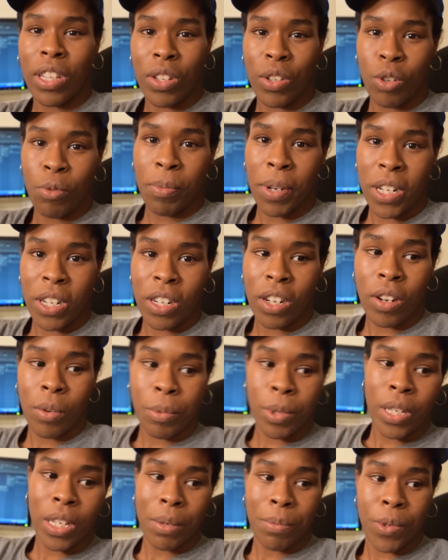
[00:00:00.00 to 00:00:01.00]
it too much. It
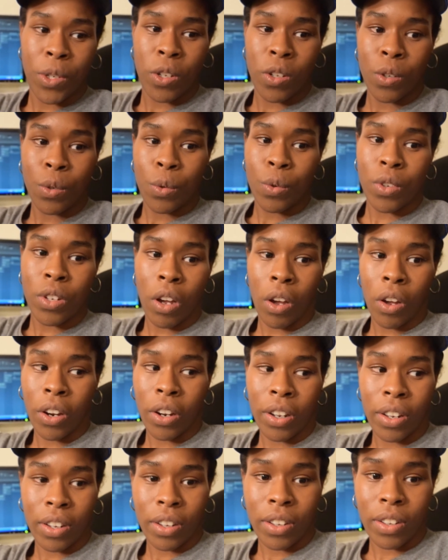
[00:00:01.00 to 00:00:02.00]
almost seems too
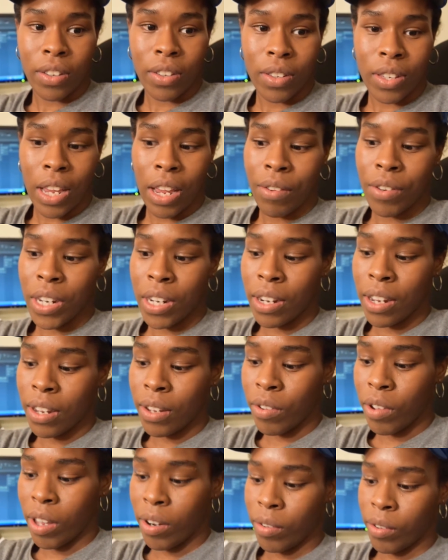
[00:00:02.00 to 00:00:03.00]
dark sounding
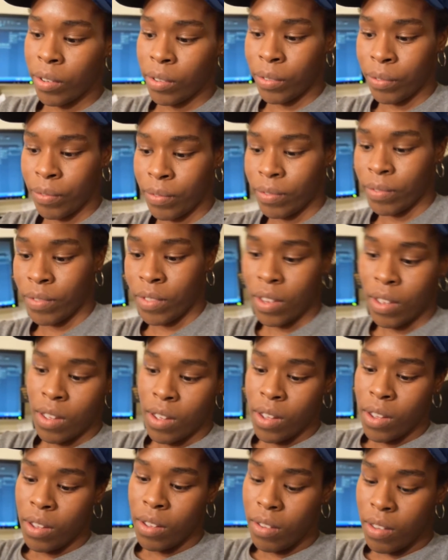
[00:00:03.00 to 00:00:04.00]
now. I don't
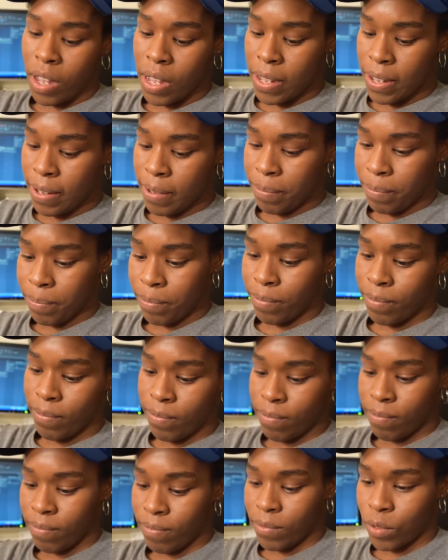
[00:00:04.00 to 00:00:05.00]

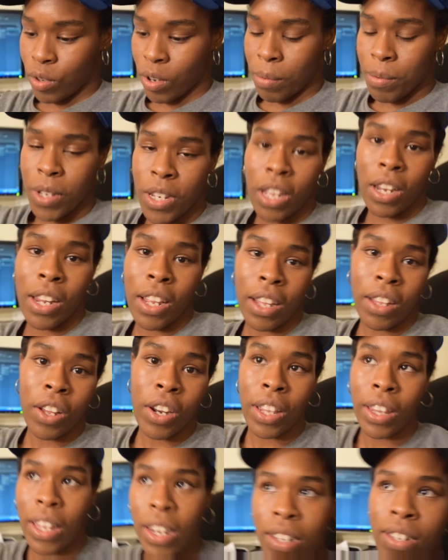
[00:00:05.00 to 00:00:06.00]
know. So I'm just kinda
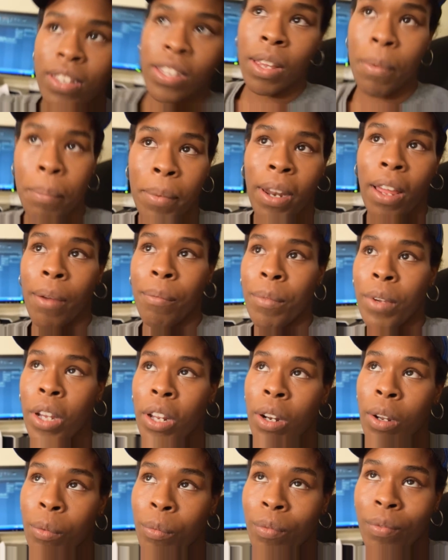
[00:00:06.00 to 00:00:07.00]
gonna let it sit, but I'm
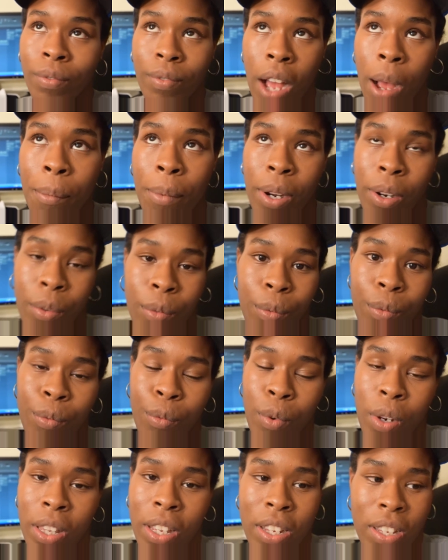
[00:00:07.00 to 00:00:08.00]
gonna
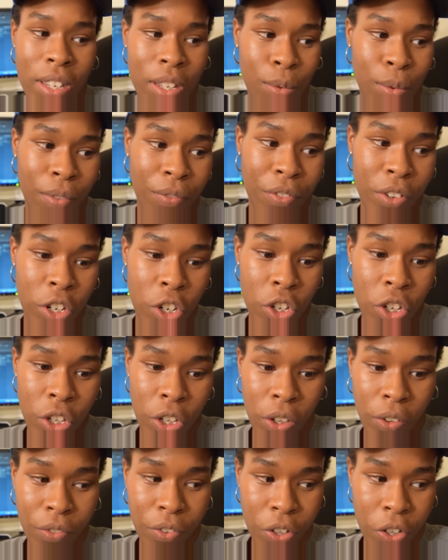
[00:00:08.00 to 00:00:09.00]
release this one for
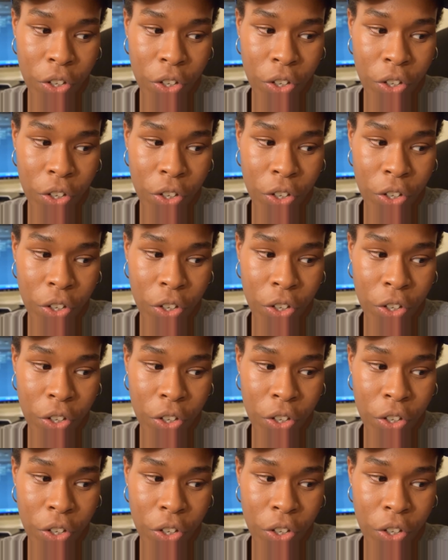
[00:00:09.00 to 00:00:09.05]
sure.